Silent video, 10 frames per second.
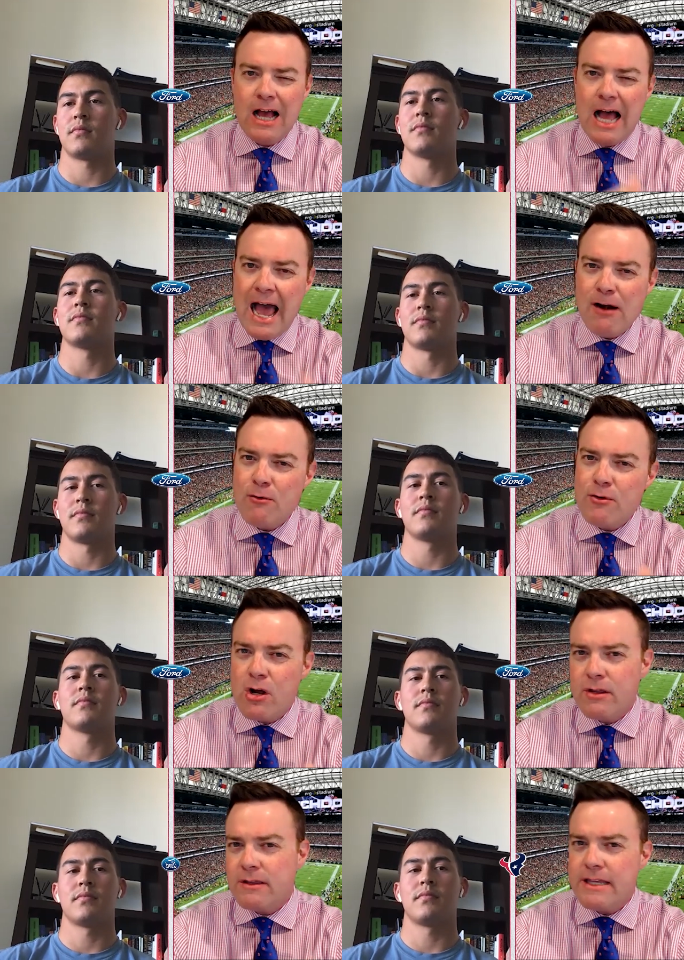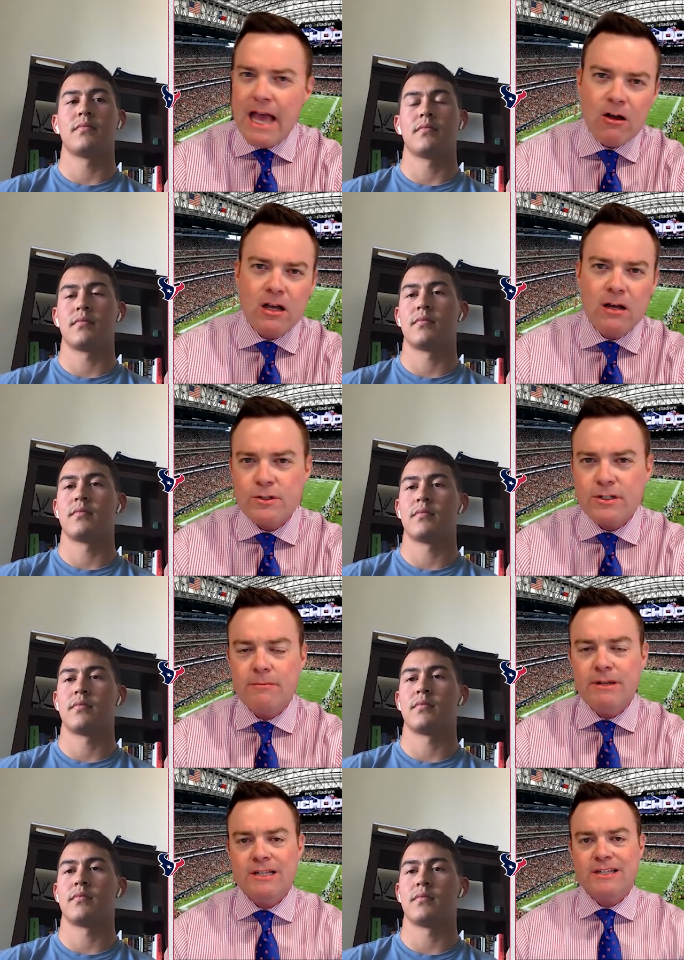Speaker 1: I don't know that the outcome was going to
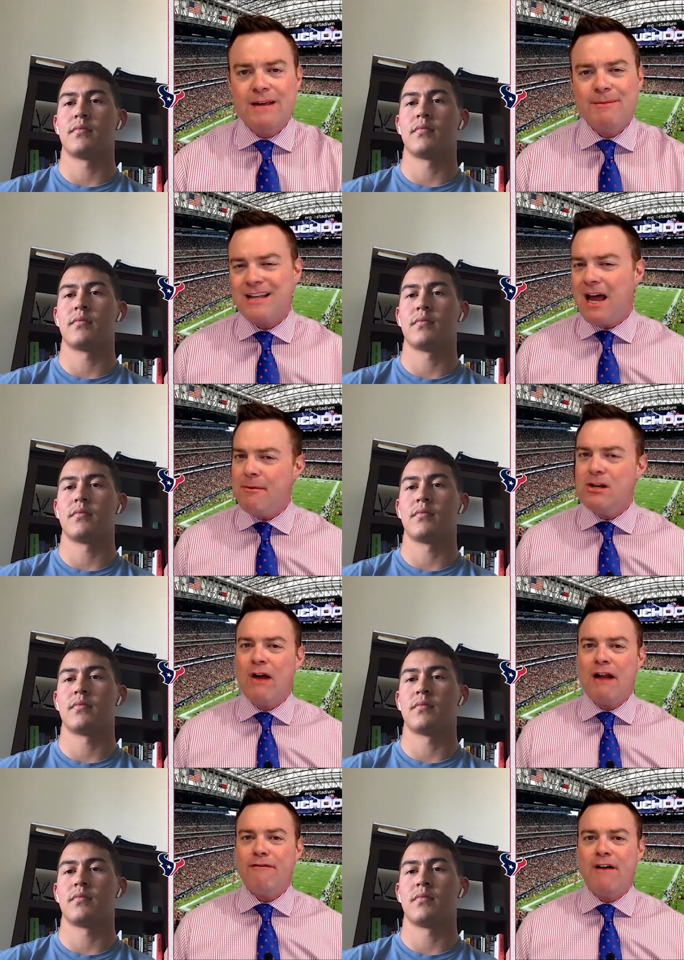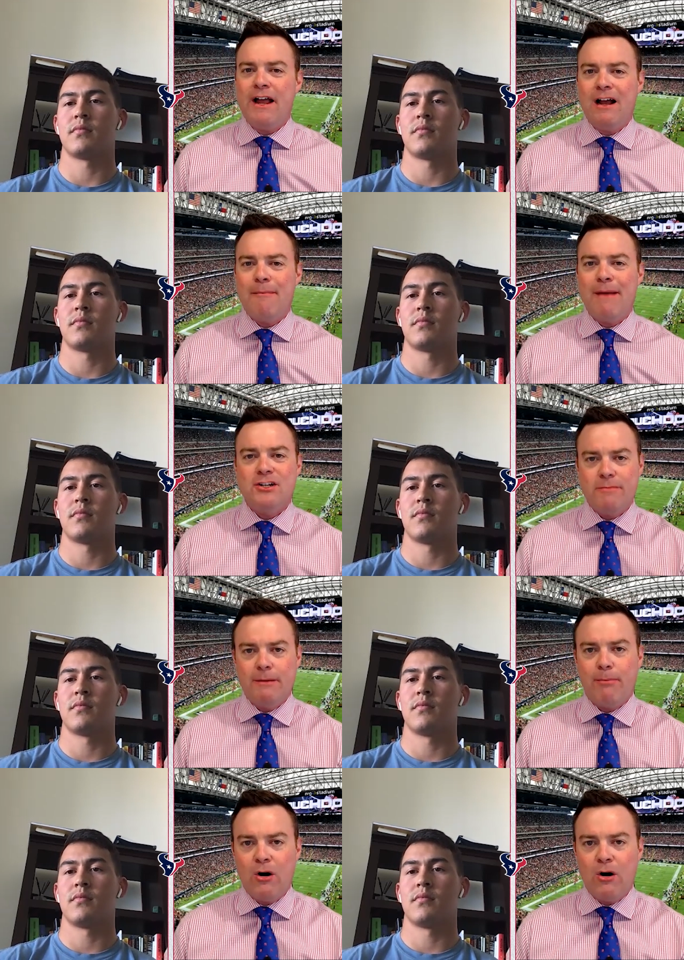be the same. It's got to be gratifying, I imagine, to be a
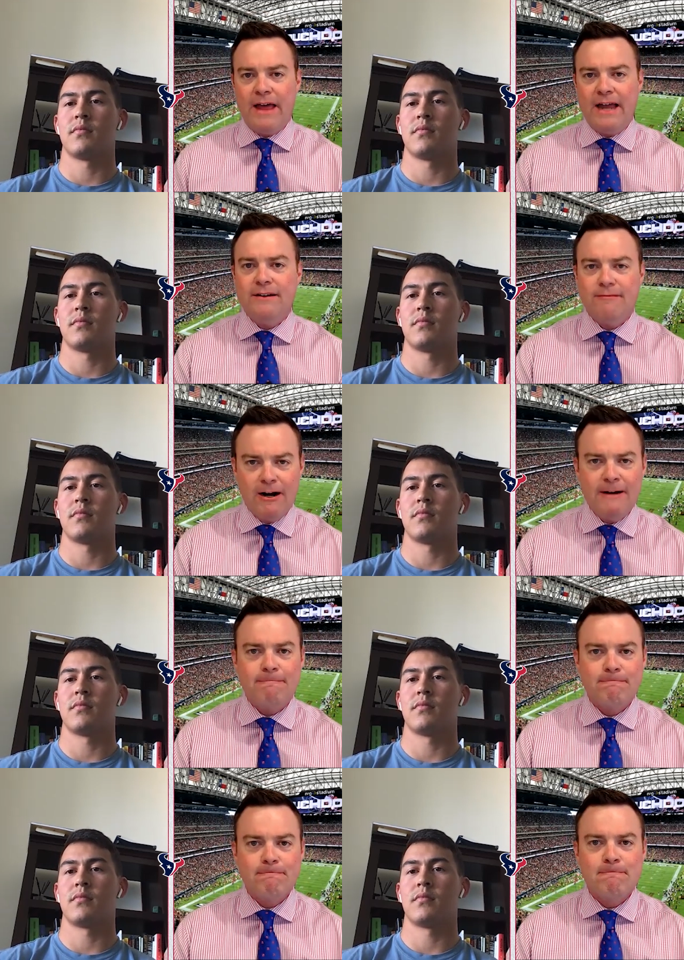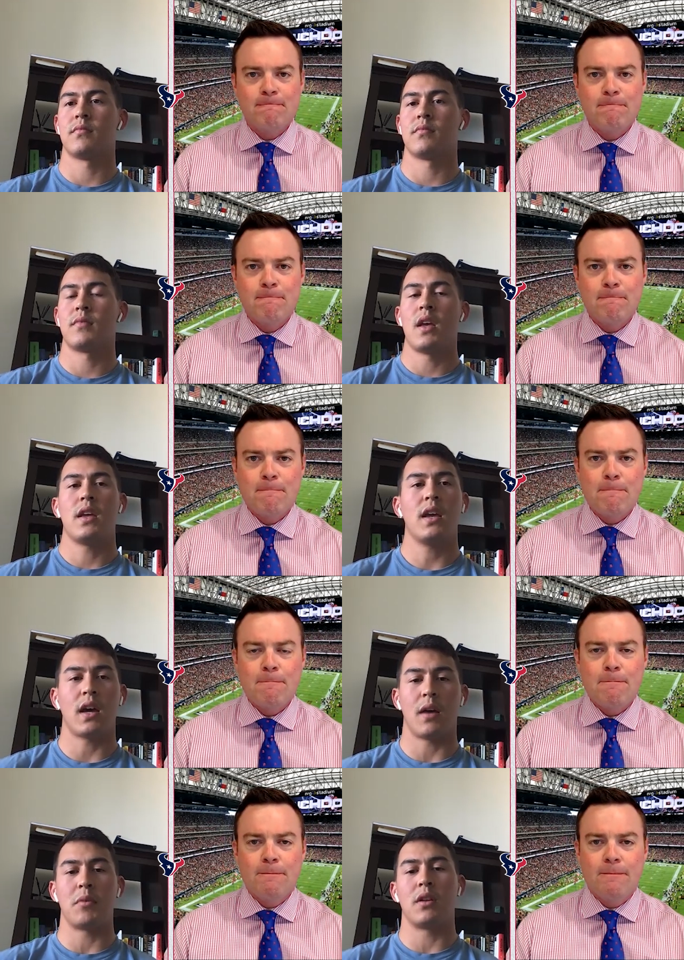part of that, right?
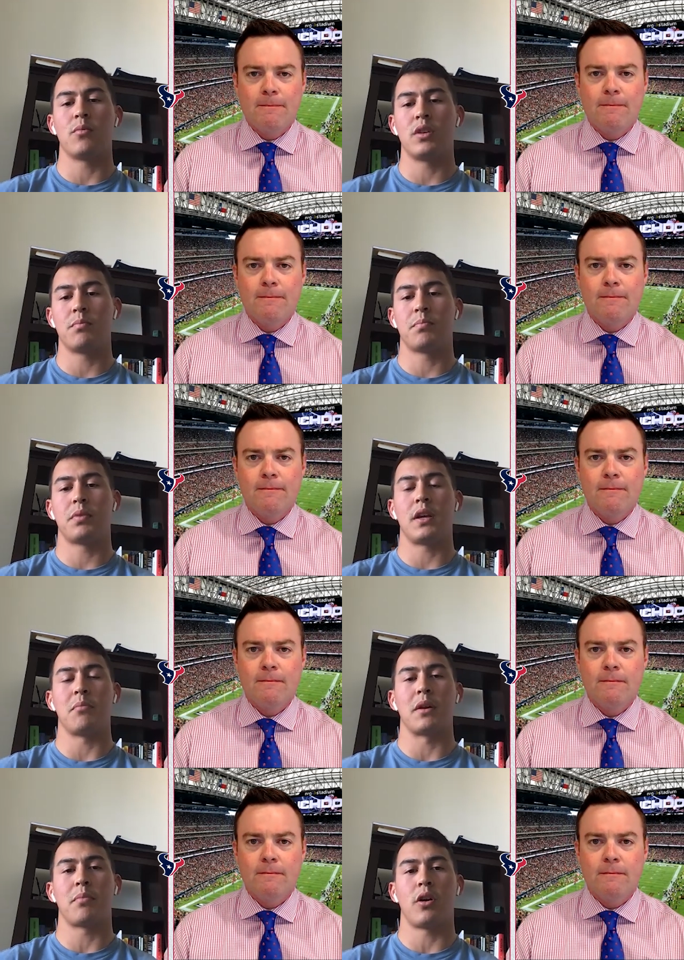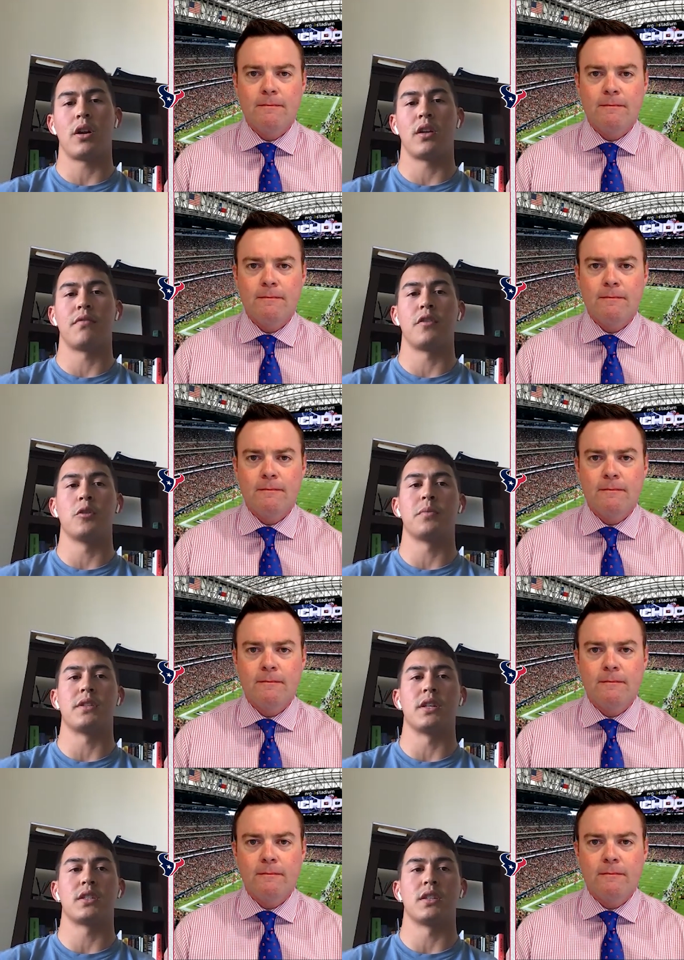
Speaker 2: Yeah, we play a big part in field
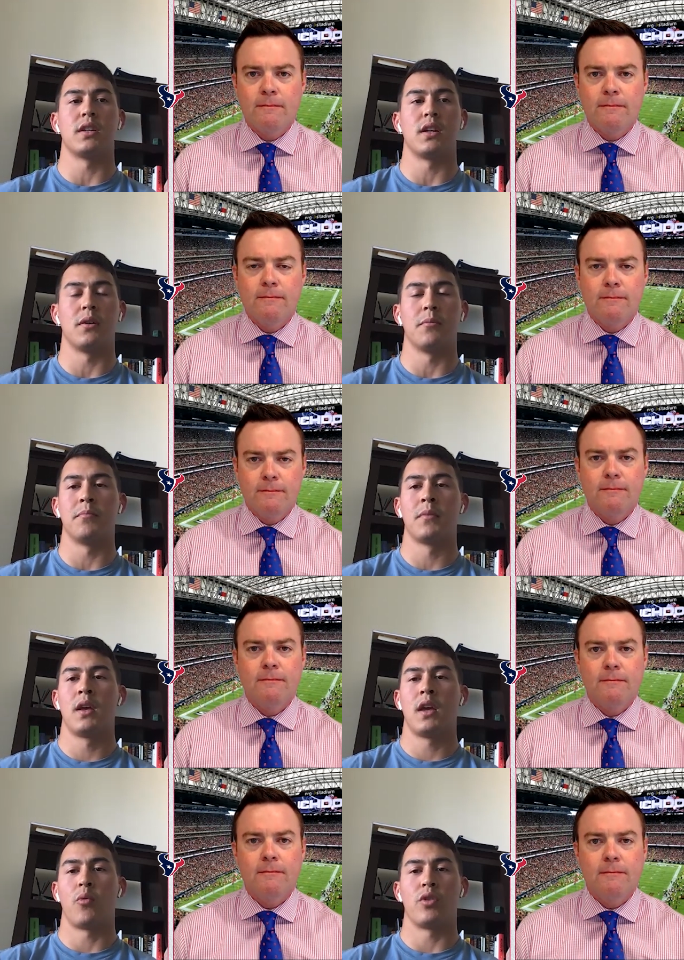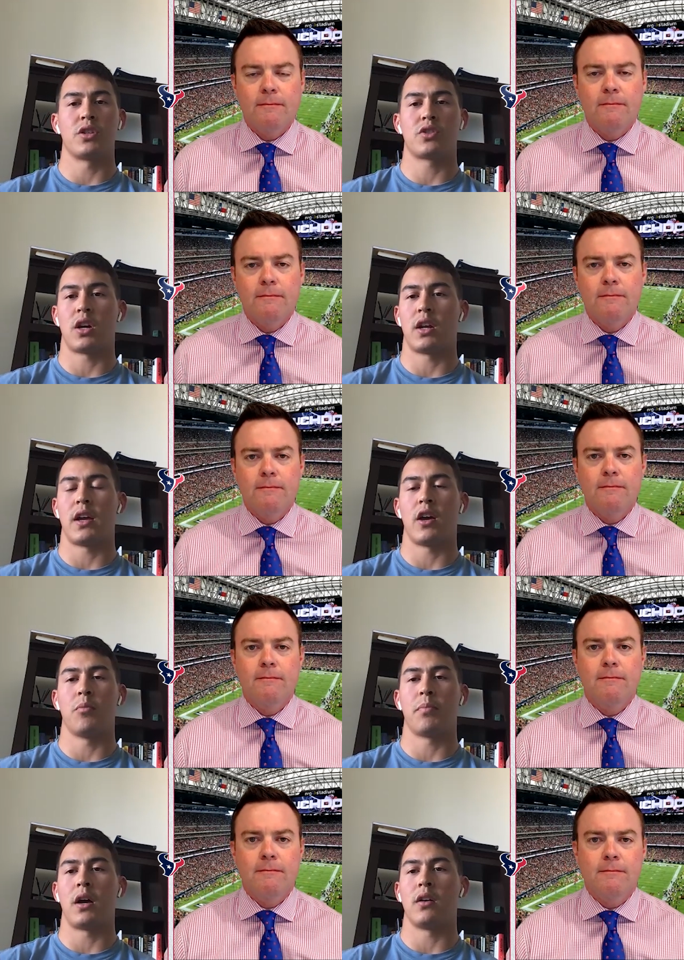position, and we just try to
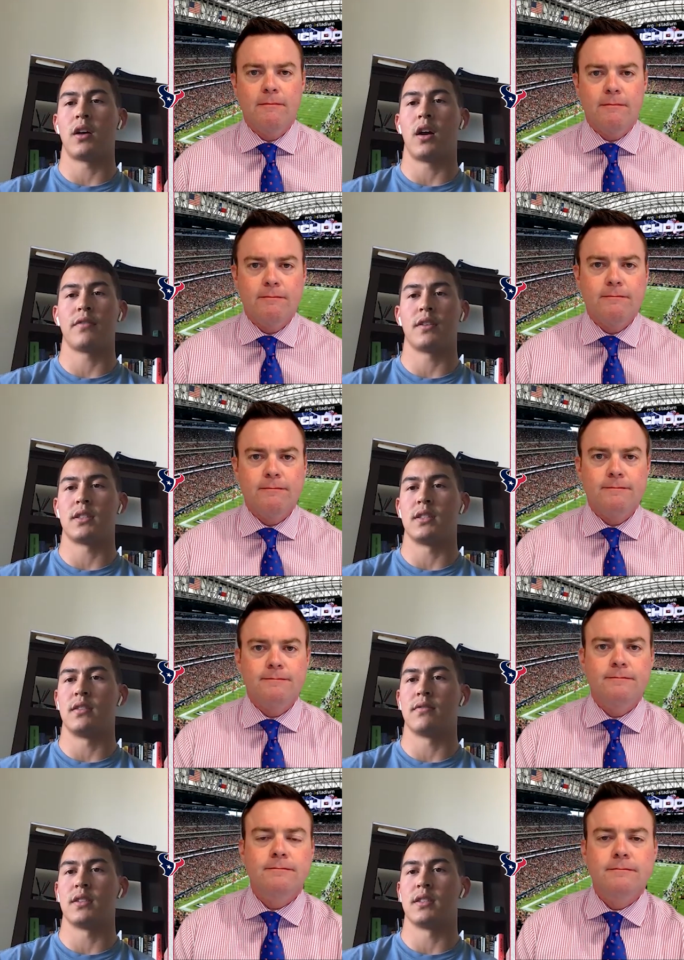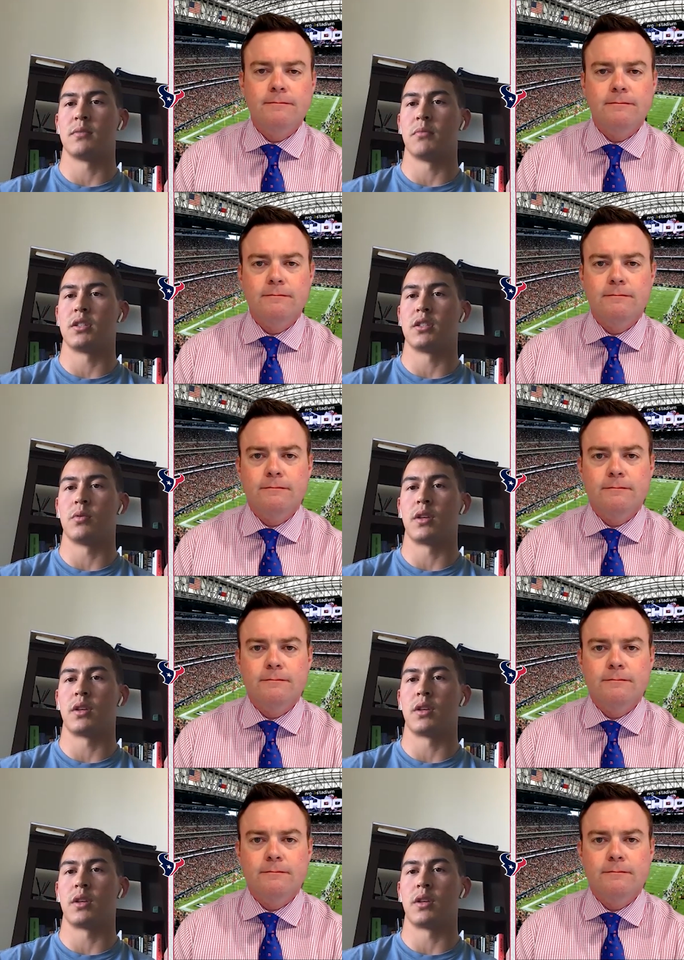help out the offense and defense as much as